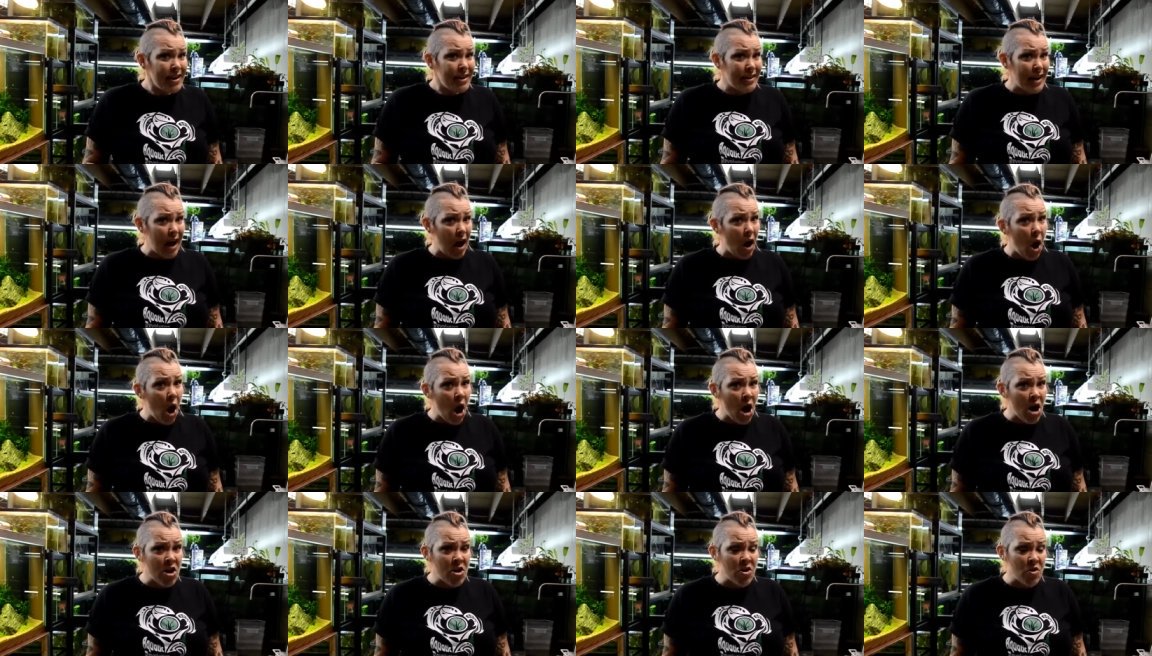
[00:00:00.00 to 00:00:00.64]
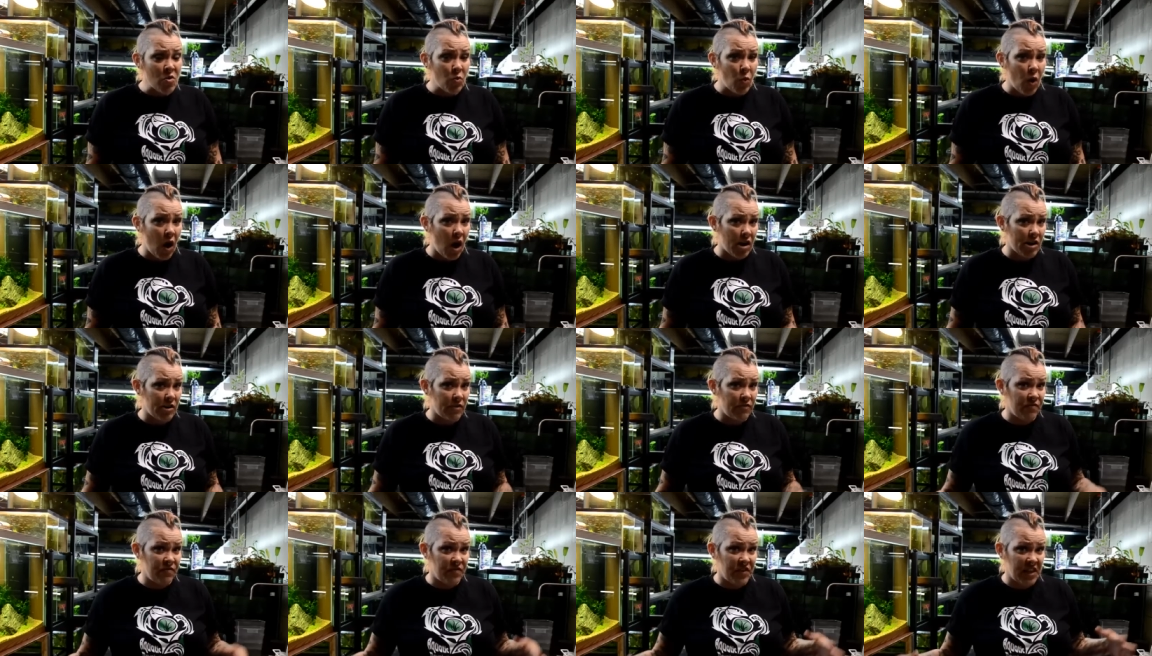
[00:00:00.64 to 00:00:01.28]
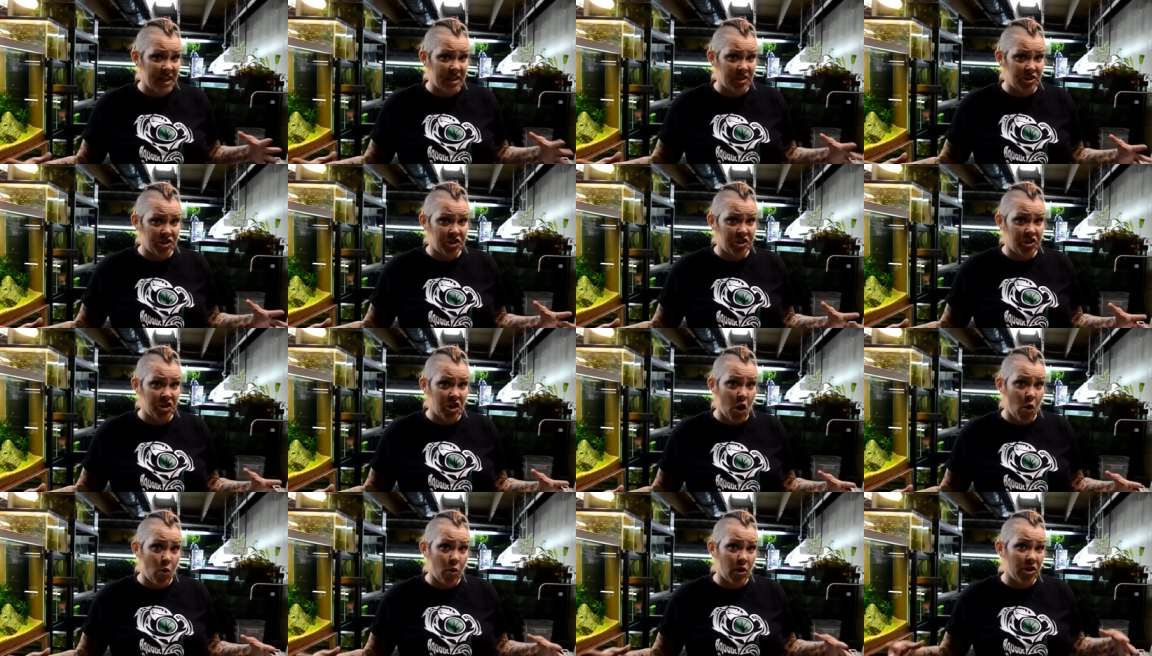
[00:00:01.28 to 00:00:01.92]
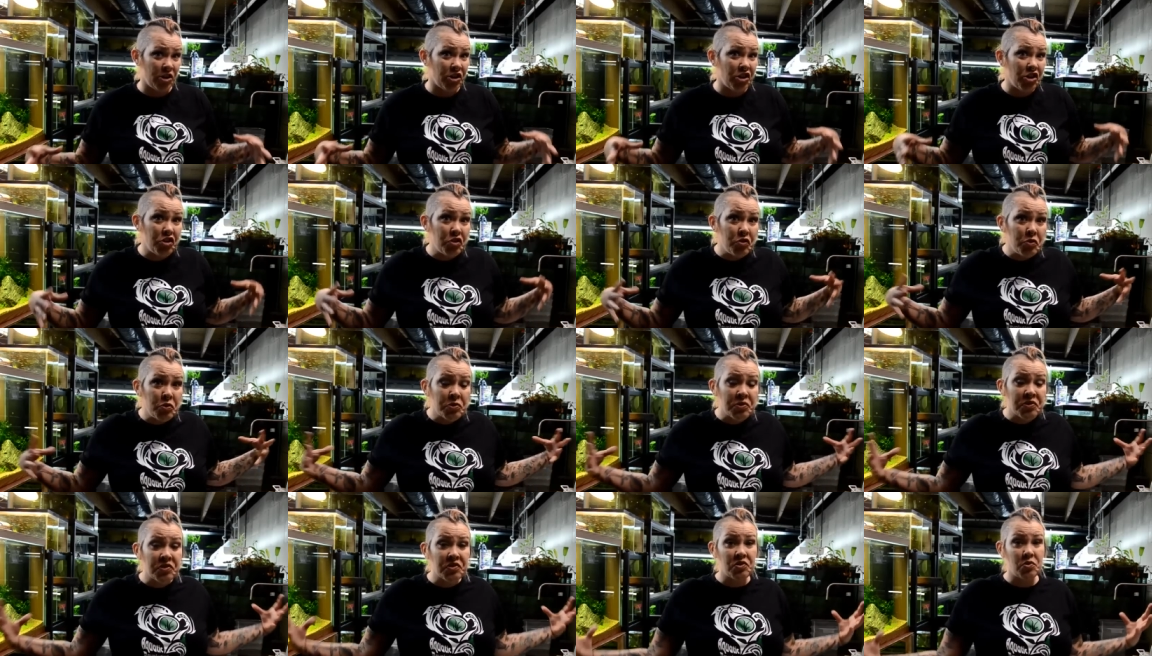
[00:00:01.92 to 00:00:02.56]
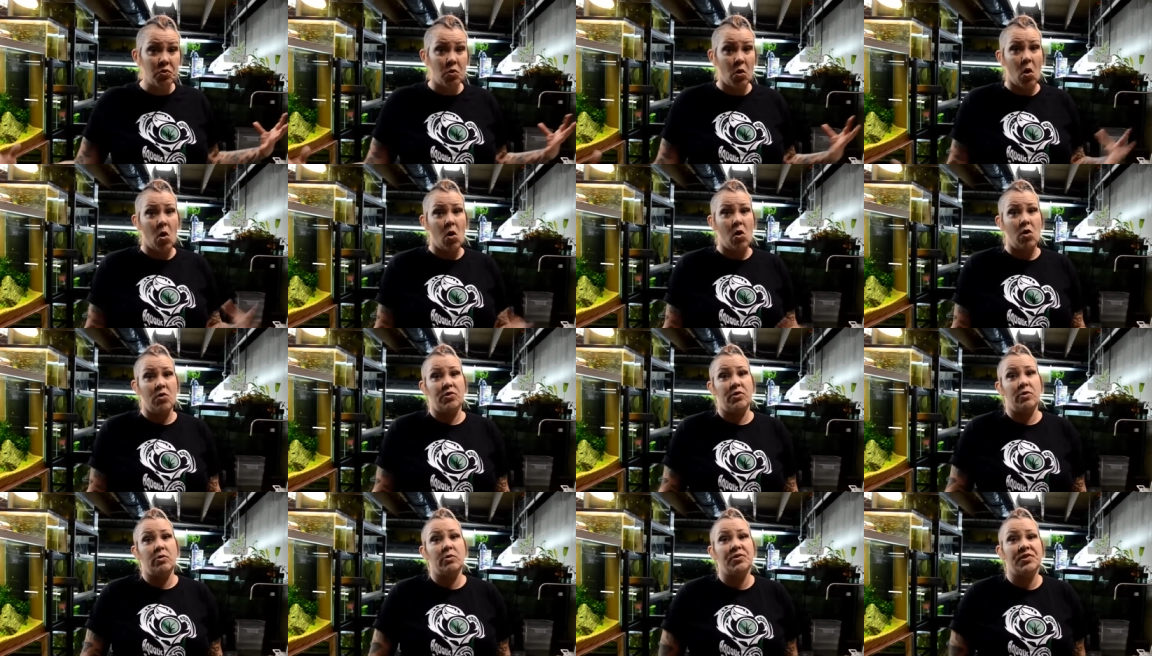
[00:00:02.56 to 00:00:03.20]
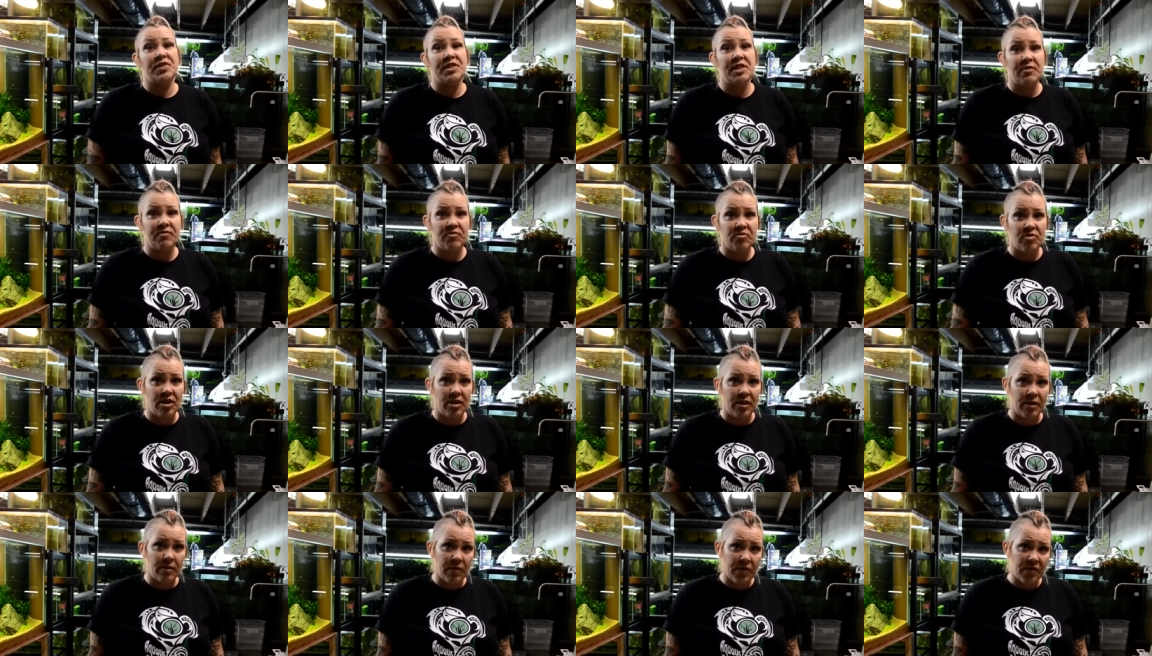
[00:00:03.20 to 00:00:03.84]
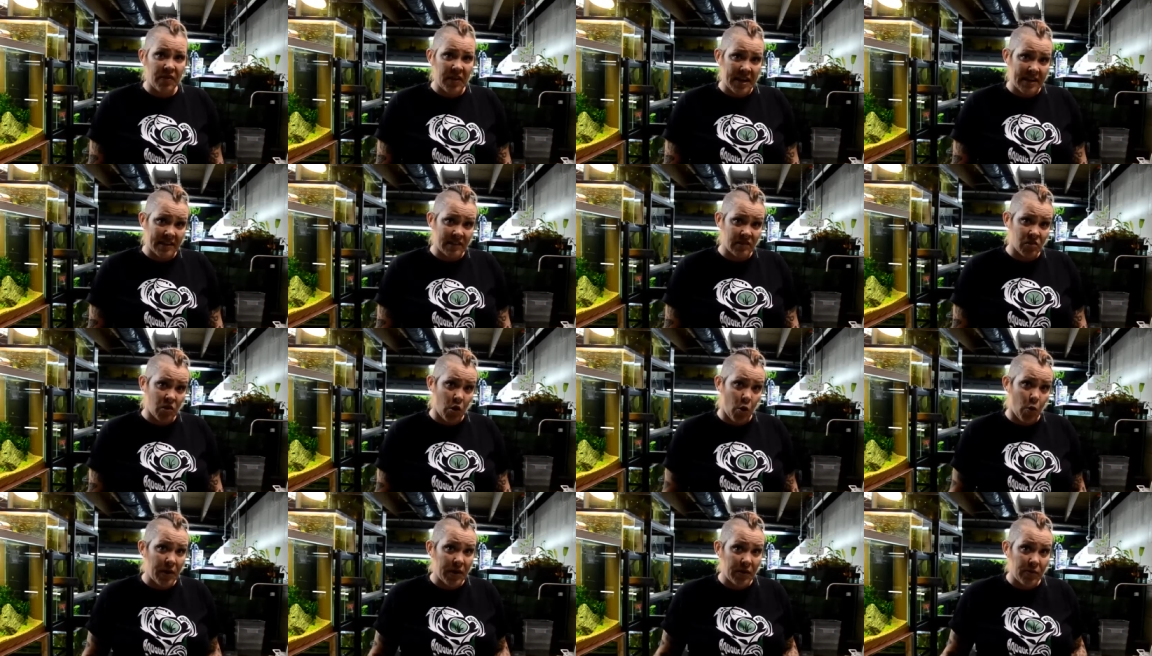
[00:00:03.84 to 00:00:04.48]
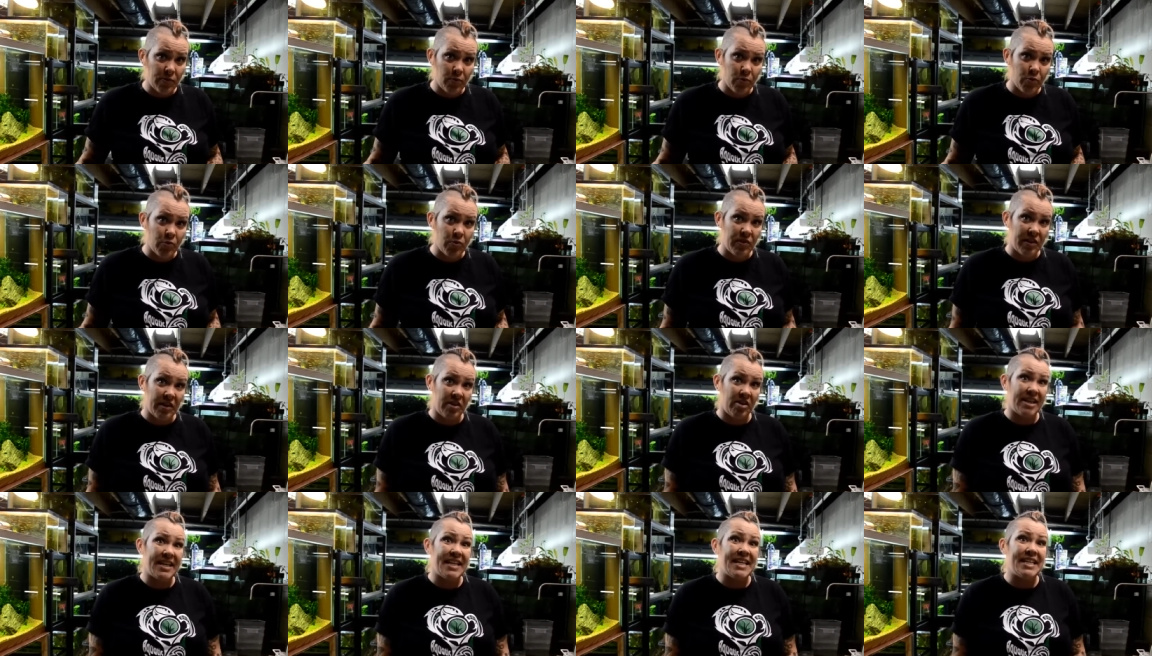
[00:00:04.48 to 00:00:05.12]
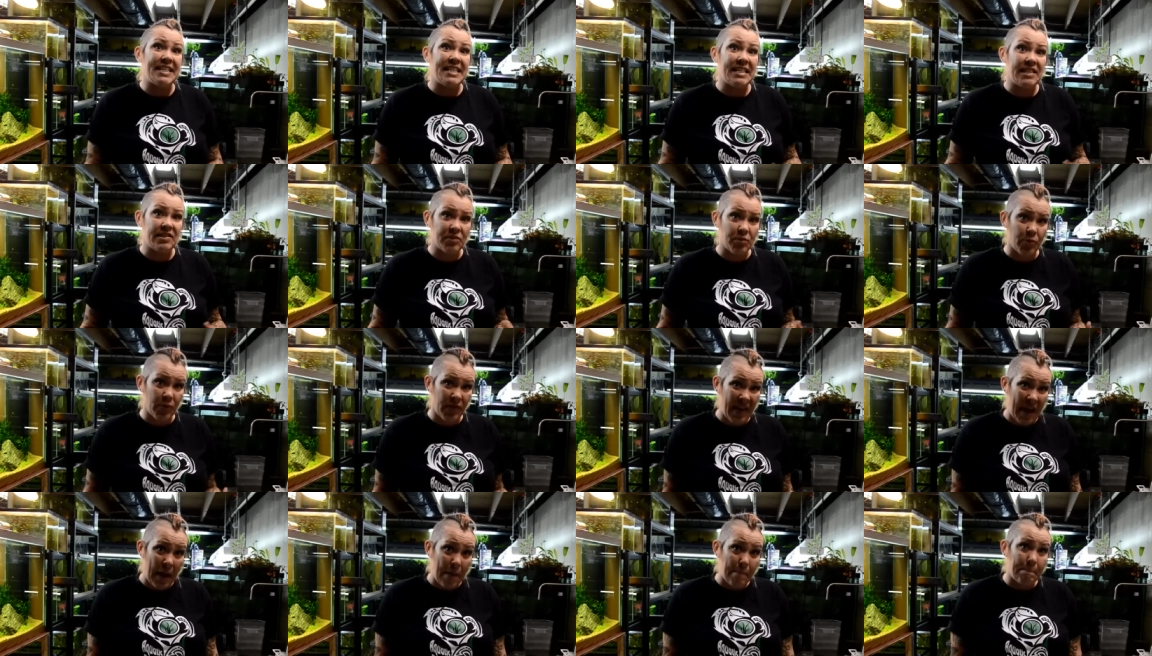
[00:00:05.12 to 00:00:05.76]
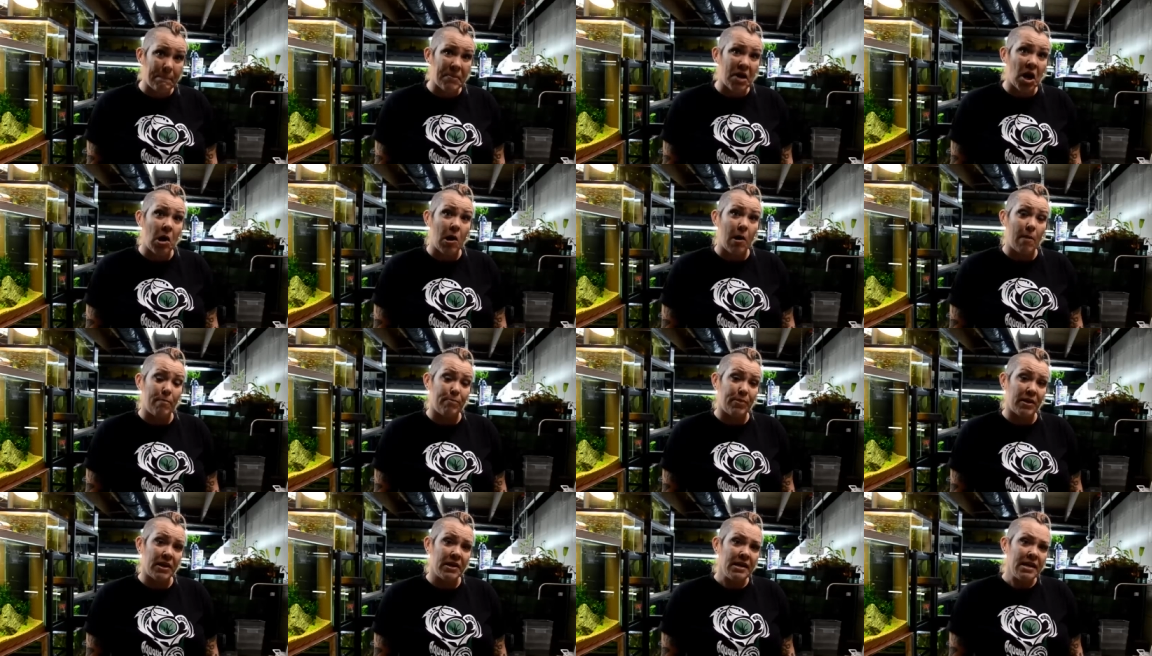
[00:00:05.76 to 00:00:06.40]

Now, harder water fish, you know, are used to all those different things going through their kidneys or that pump.